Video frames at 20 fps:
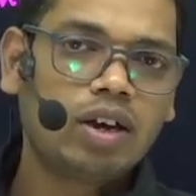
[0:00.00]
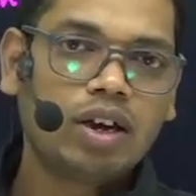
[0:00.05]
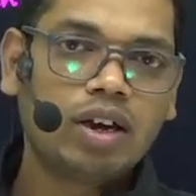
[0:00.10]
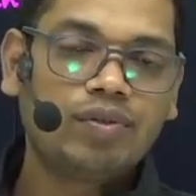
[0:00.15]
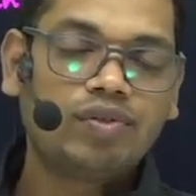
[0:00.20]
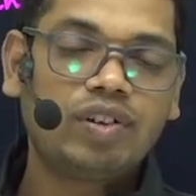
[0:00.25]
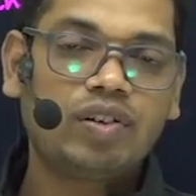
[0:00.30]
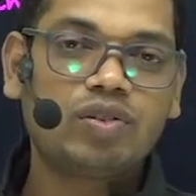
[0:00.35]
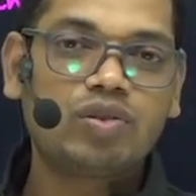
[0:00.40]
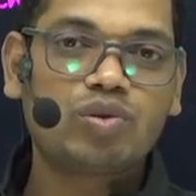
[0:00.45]

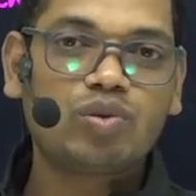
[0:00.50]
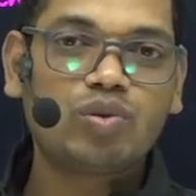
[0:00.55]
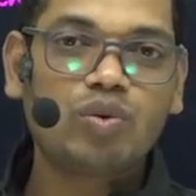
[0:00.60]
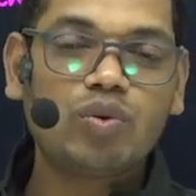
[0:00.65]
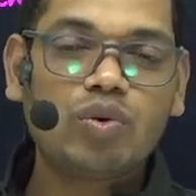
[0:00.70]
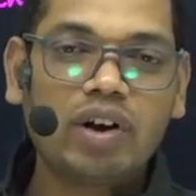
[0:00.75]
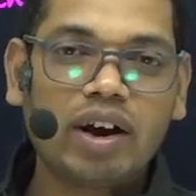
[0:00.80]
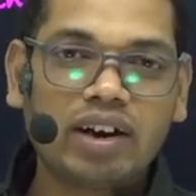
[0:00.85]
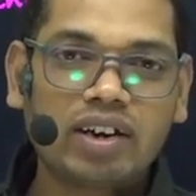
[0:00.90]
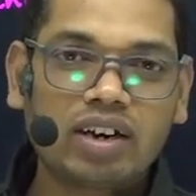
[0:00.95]
If there is no
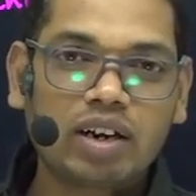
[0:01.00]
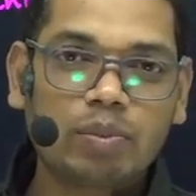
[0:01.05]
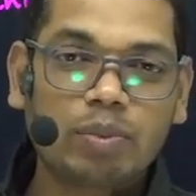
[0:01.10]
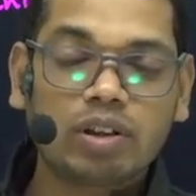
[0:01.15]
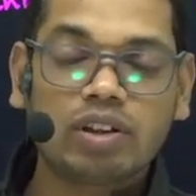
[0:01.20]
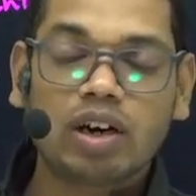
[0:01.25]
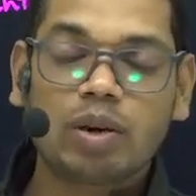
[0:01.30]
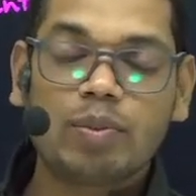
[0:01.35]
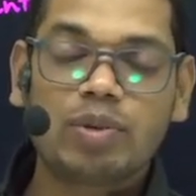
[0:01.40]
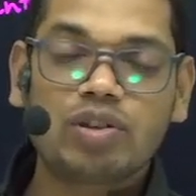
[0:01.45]
ATP,
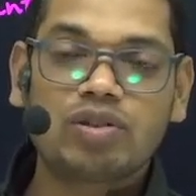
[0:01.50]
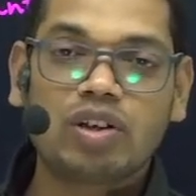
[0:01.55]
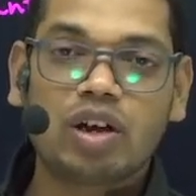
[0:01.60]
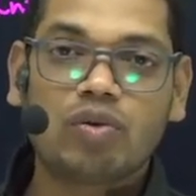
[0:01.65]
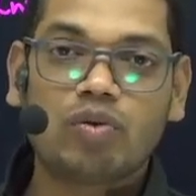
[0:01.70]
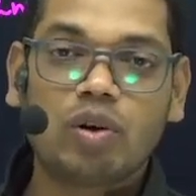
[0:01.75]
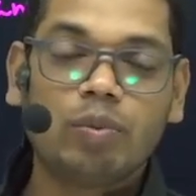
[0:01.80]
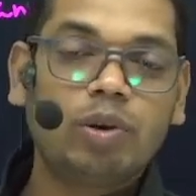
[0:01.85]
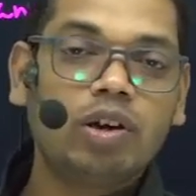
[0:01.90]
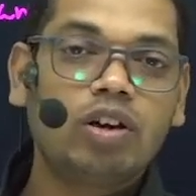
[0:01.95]
that means there
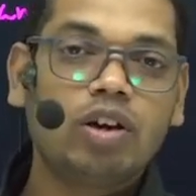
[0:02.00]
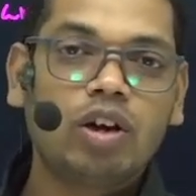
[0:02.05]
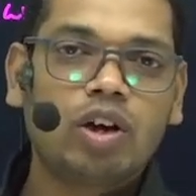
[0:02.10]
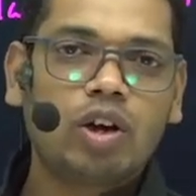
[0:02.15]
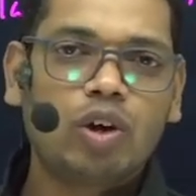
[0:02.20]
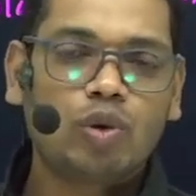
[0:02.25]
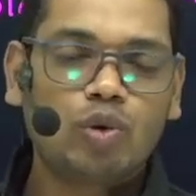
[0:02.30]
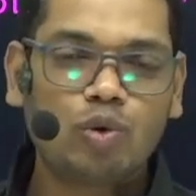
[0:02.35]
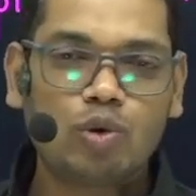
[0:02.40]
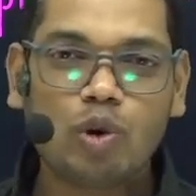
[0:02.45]
will be
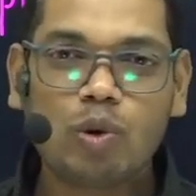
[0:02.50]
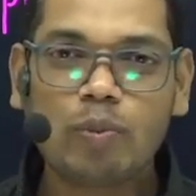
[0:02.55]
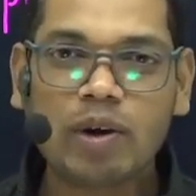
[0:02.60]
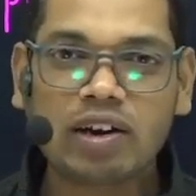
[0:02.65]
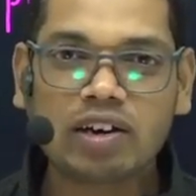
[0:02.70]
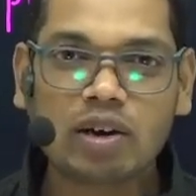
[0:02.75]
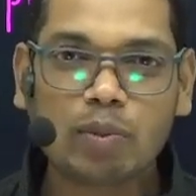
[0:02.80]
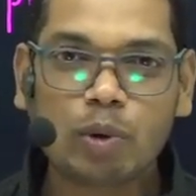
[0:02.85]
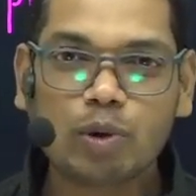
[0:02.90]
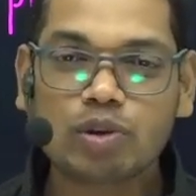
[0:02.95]
no
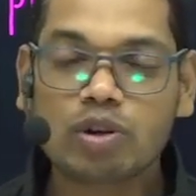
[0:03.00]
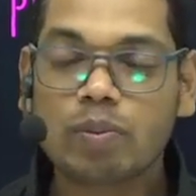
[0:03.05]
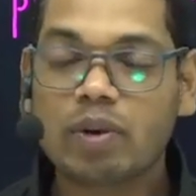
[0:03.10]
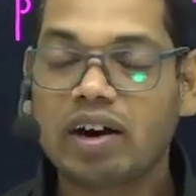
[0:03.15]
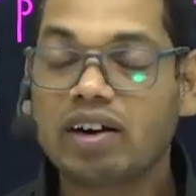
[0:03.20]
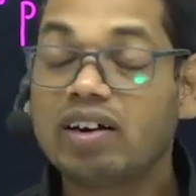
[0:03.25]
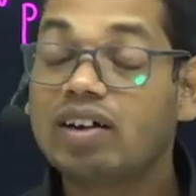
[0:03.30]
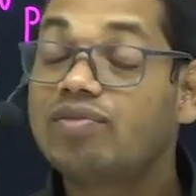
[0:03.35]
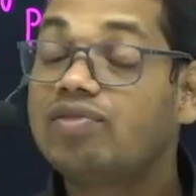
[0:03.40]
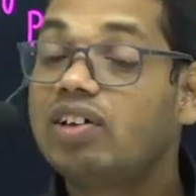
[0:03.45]
metabolism,
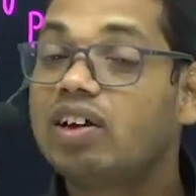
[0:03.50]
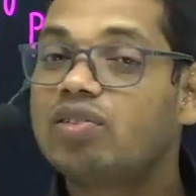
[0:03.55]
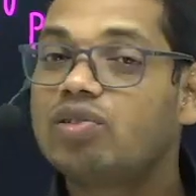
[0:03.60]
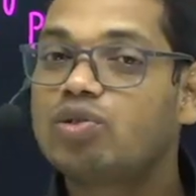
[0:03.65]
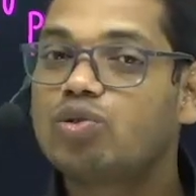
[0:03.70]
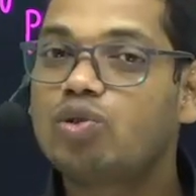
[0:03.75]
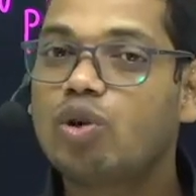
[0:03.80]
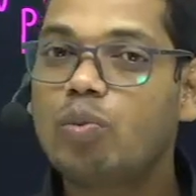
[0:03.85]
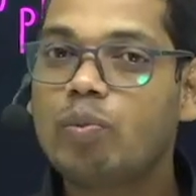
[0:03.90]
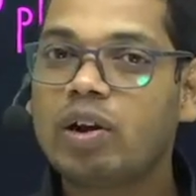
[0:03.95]
and if there
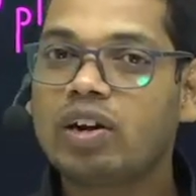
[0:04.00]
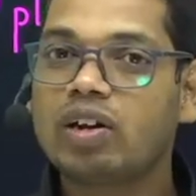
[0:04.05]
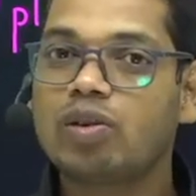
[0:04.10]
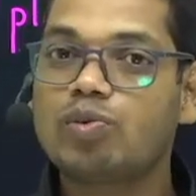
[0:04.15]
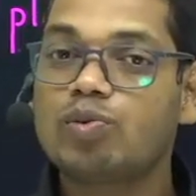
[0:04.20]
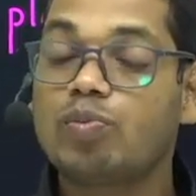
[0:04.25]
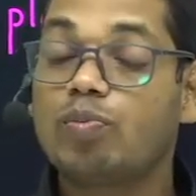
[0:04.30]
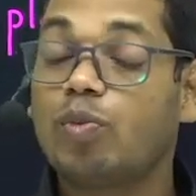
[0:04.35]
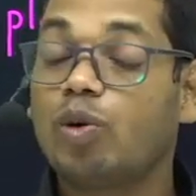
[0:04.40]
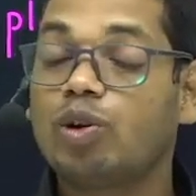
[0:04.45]
is no
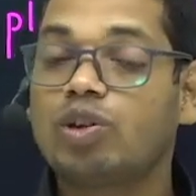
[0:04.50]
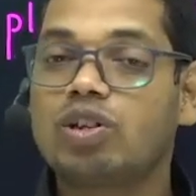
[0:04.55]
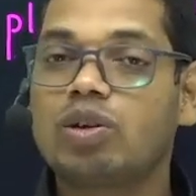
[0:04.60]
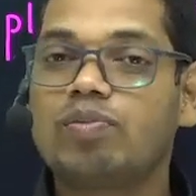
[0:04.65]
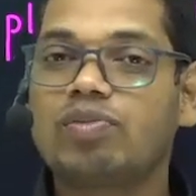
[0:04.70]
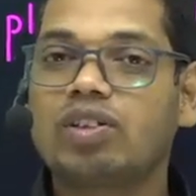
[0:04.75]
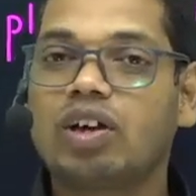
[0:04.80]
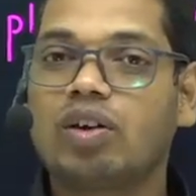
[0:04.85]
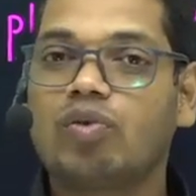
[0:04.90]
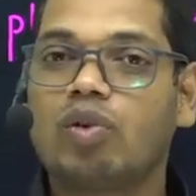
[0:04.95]

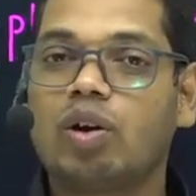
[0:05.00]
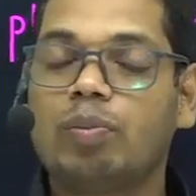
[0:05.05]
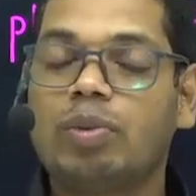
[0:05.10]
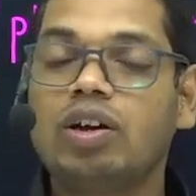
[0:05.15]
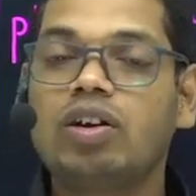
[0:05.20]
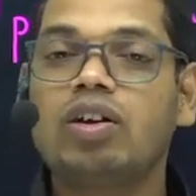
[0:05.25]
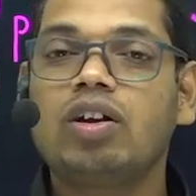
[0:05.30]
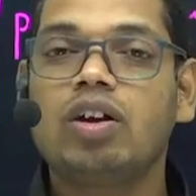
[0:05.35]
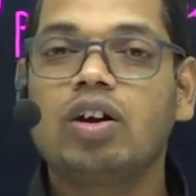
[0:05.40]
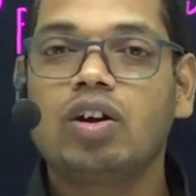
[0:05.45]
metabolism, there will
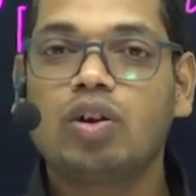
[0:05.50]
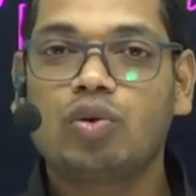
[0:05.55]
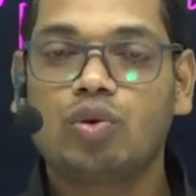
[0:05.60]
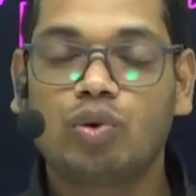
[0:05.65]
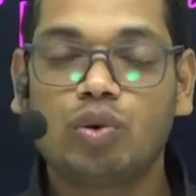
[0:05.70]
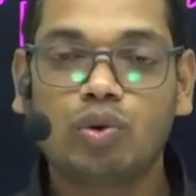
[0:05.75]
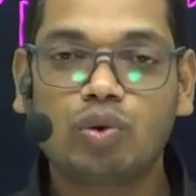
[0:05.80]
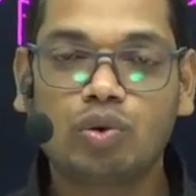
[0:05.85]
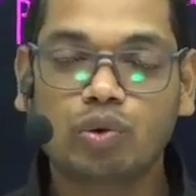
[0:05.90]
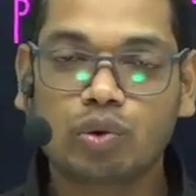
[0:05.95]
be
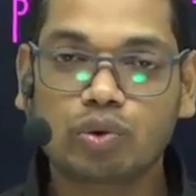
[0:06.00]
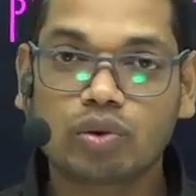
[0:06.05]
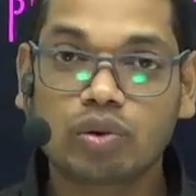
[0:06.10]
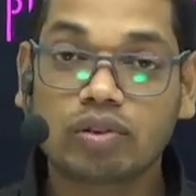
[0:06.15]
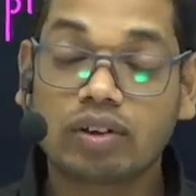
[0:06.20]
no growth.